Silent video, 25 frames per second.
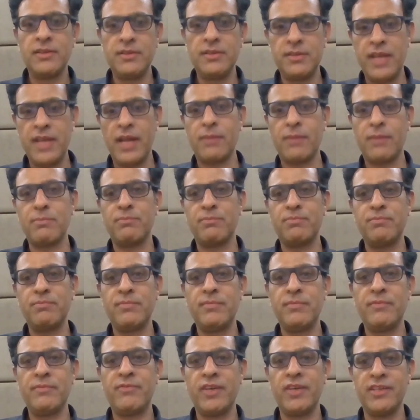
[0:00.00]
take
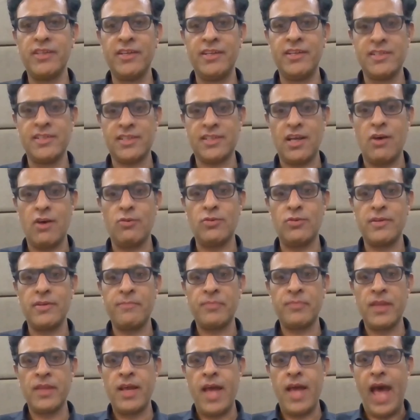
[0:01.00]
further discount.
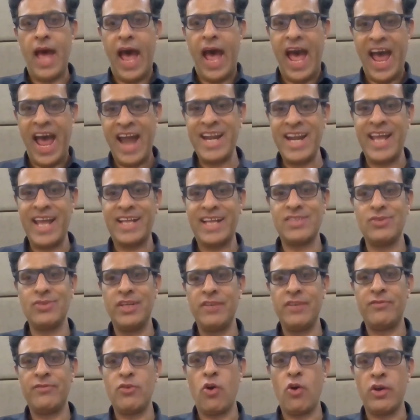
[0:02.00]
And actually,
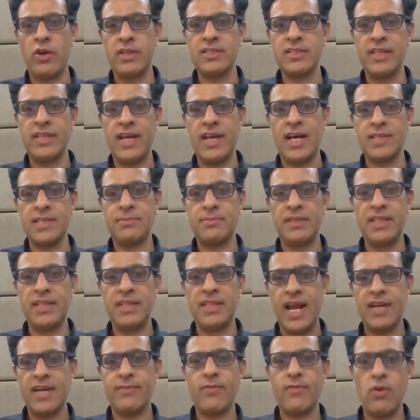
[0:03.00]
if you honestly ask me,
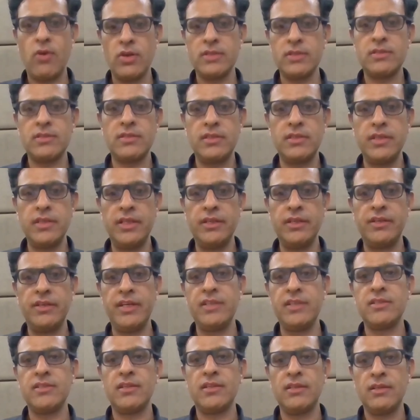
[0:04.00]
that was the
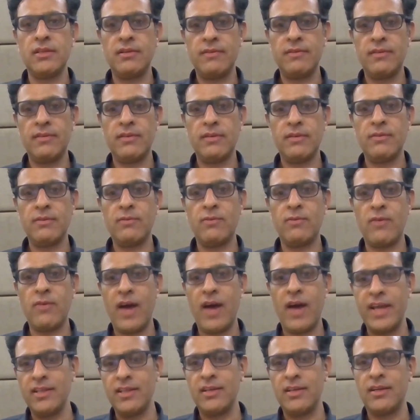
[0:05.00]
reason
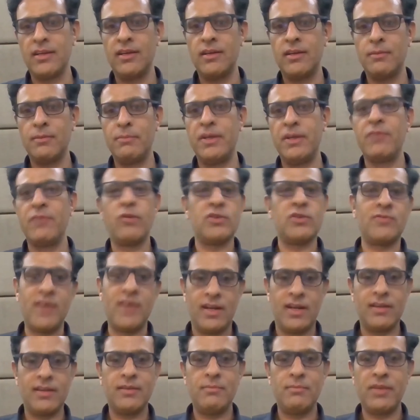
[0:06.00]
why the bid was won,
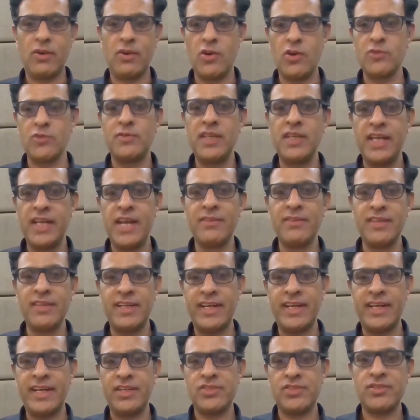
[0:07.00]
because we gave that
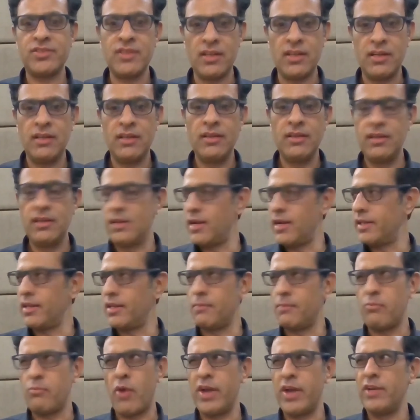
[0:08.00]
additional, I
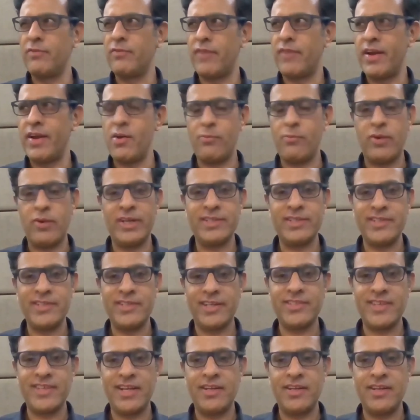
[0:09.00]
think, 0.5 or 0.6
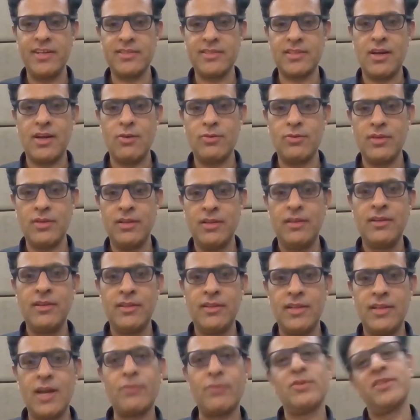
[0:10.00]
cent discount.
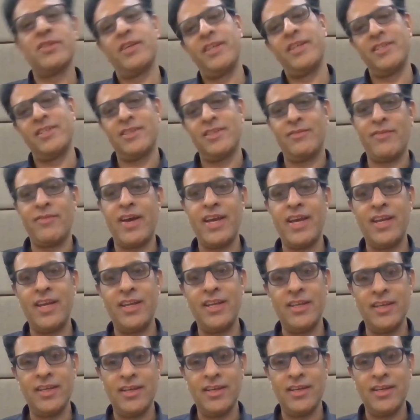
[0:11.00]
That was the reason why
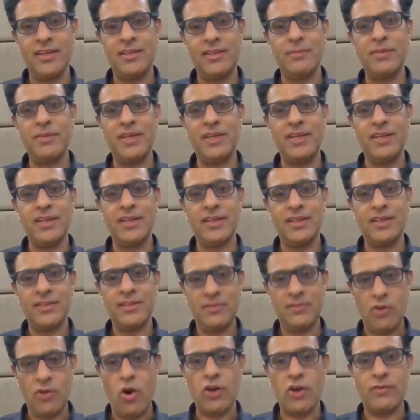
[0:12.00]
the bid
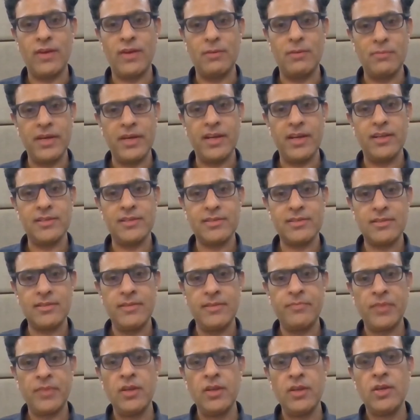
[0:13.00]
got won by us.
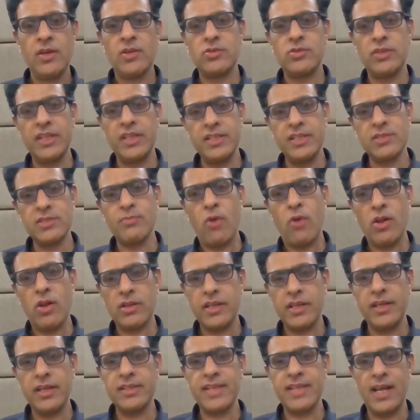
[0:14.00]
So these small
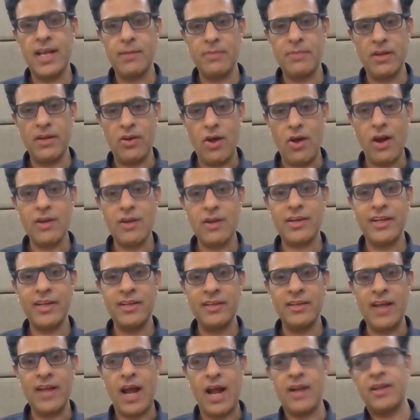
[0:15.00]
things help a lot
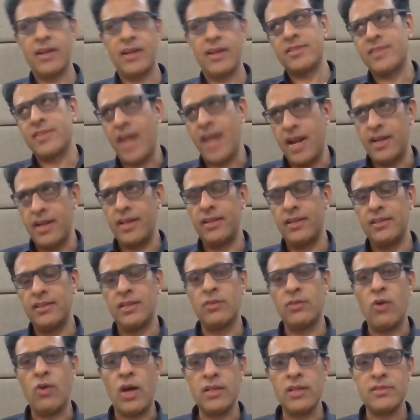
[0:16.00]
in understanding the
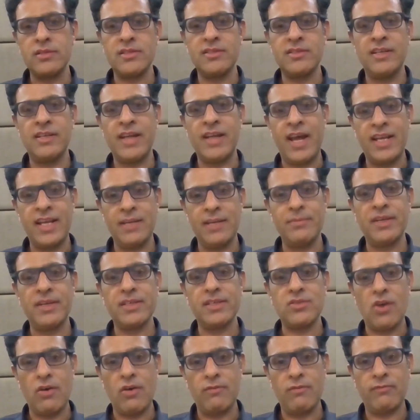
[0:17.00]
nuances, the
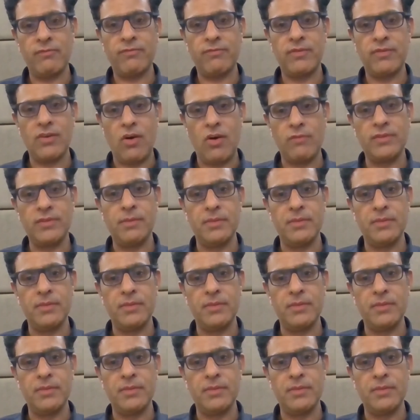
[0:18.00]
dynamics of the